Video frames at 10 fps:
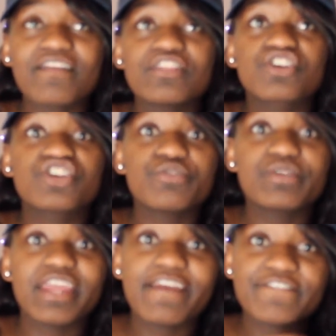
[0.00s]
the
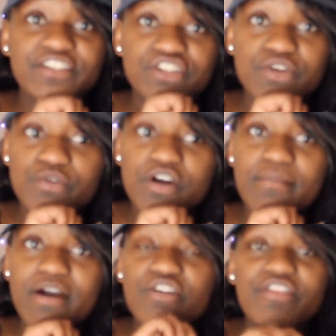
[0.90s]
Q&A video will
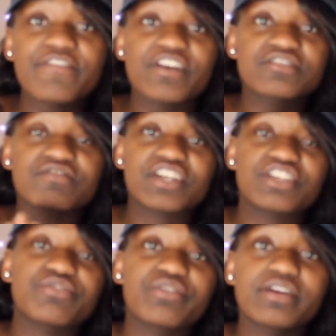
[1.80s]
come out on the 1st of
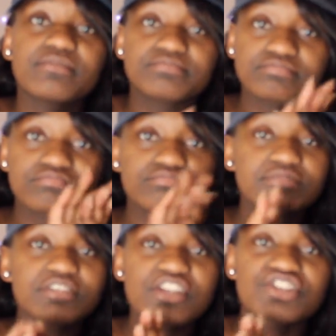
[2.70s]
January,
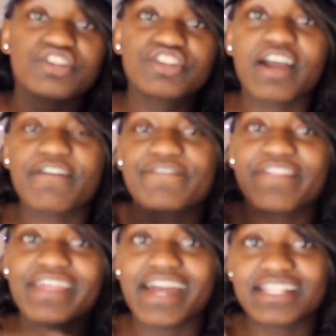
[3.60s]
so look out
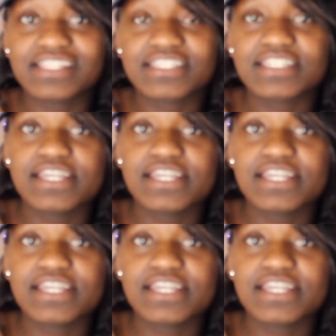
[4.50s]
for that.